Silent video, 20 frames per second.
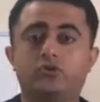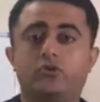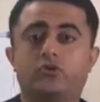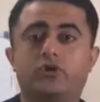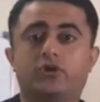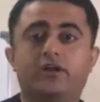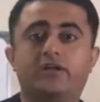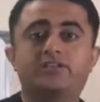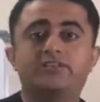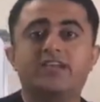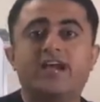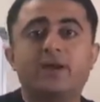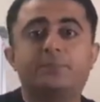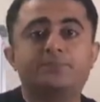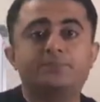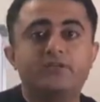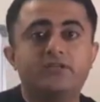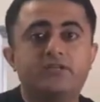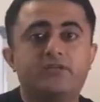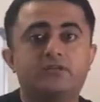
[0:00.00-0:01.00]
you are
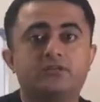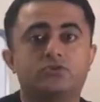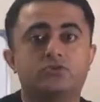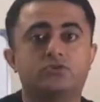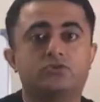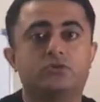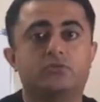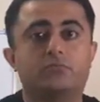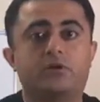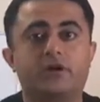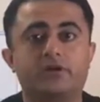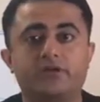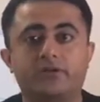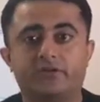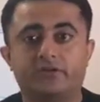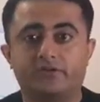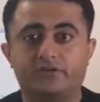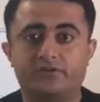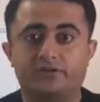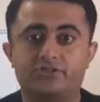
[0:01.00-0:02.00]
adapting to the
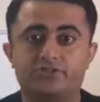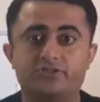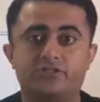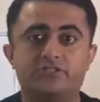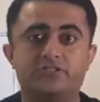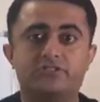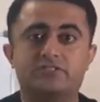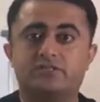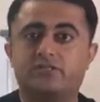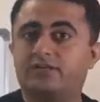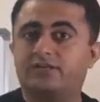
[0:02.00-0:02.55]
market conditions,